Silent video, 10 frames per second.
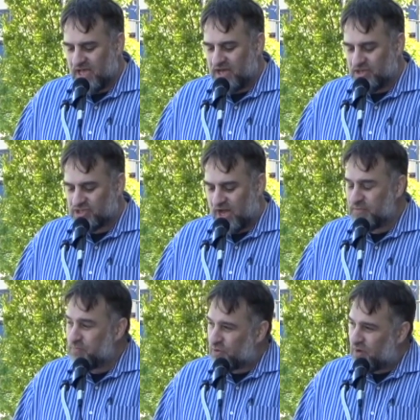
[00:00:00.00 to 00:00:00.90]
and
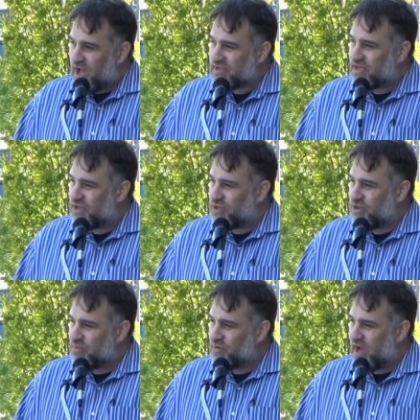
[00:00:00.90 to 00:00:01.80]
Ajamu Baraka, a
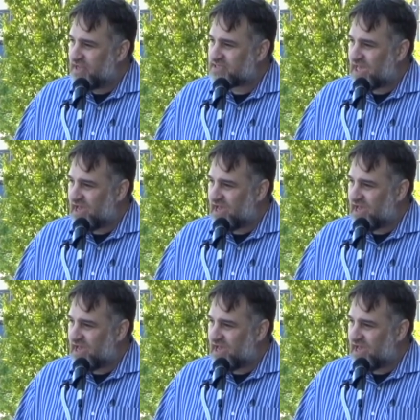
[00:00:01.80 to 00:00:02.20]
human rights